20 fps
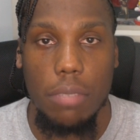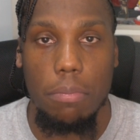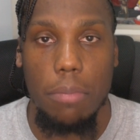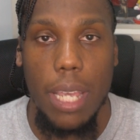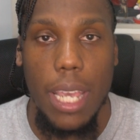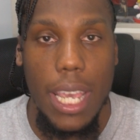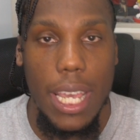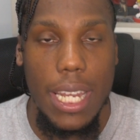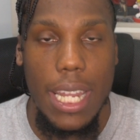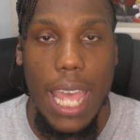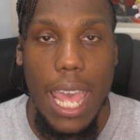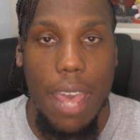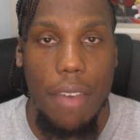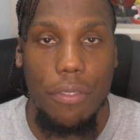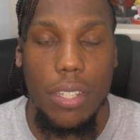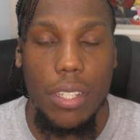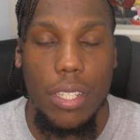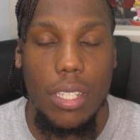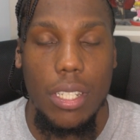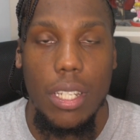Men
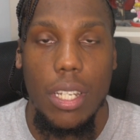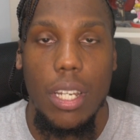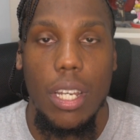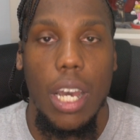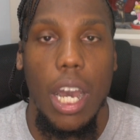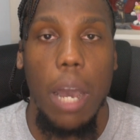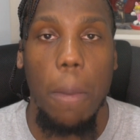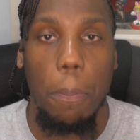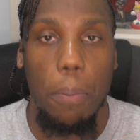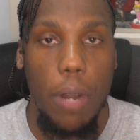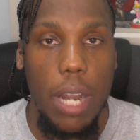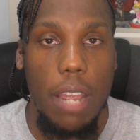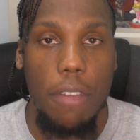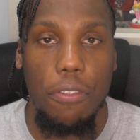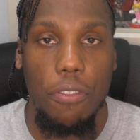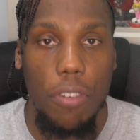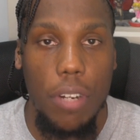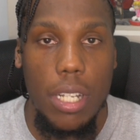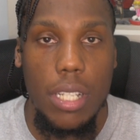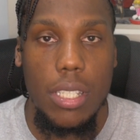having a
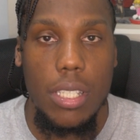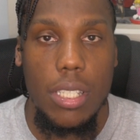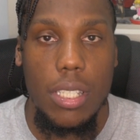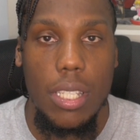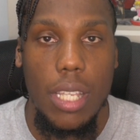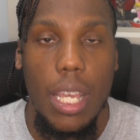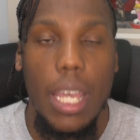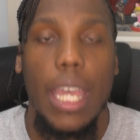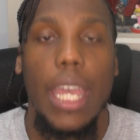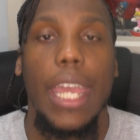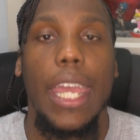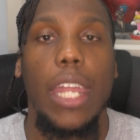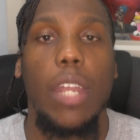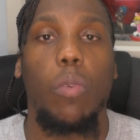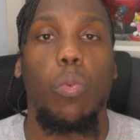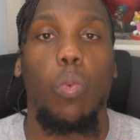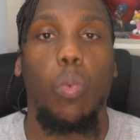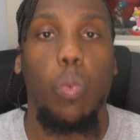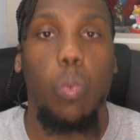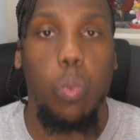preference
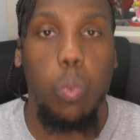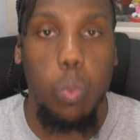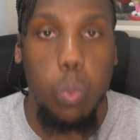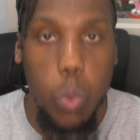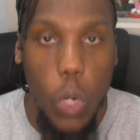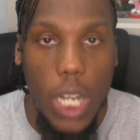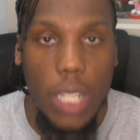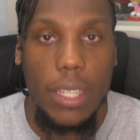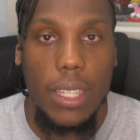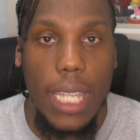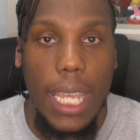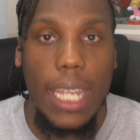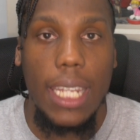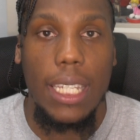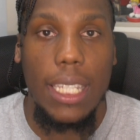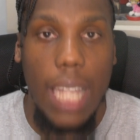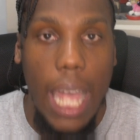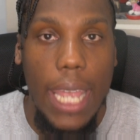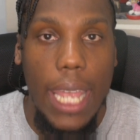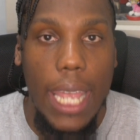and what they
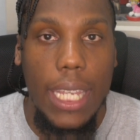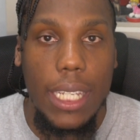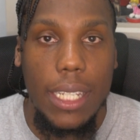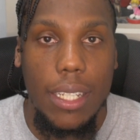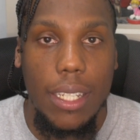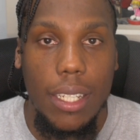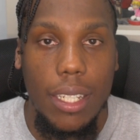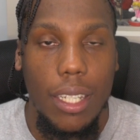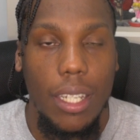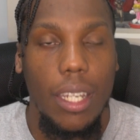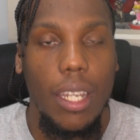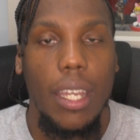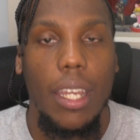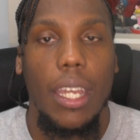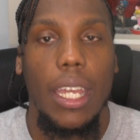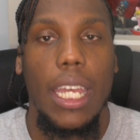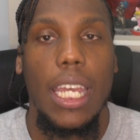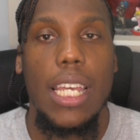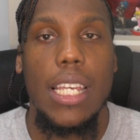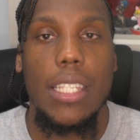like
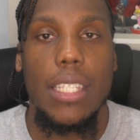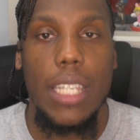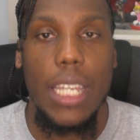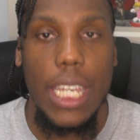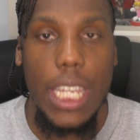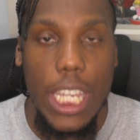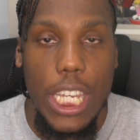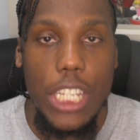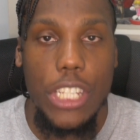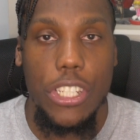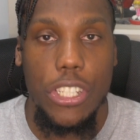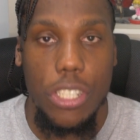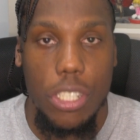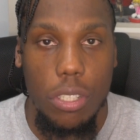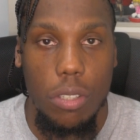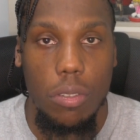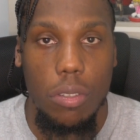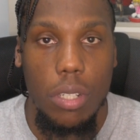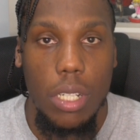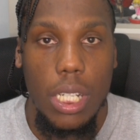is an
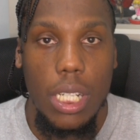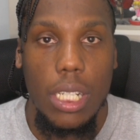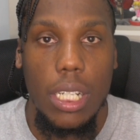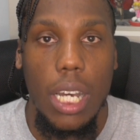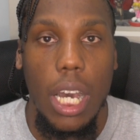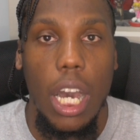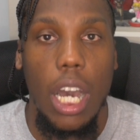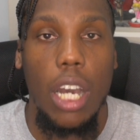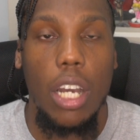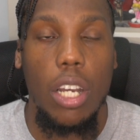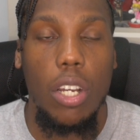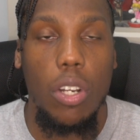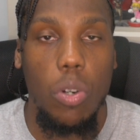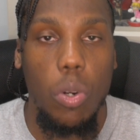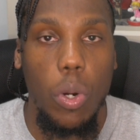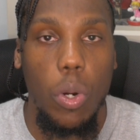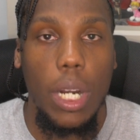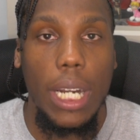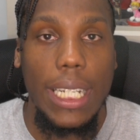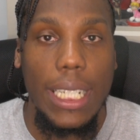issue,
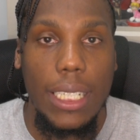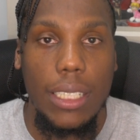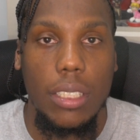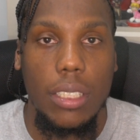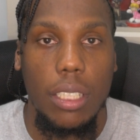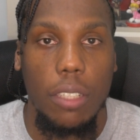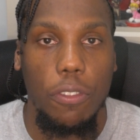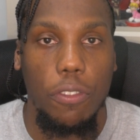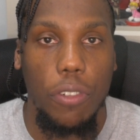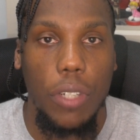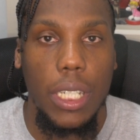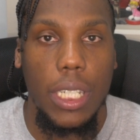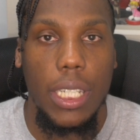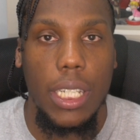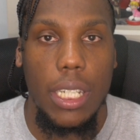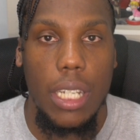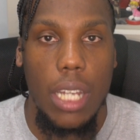according to freaking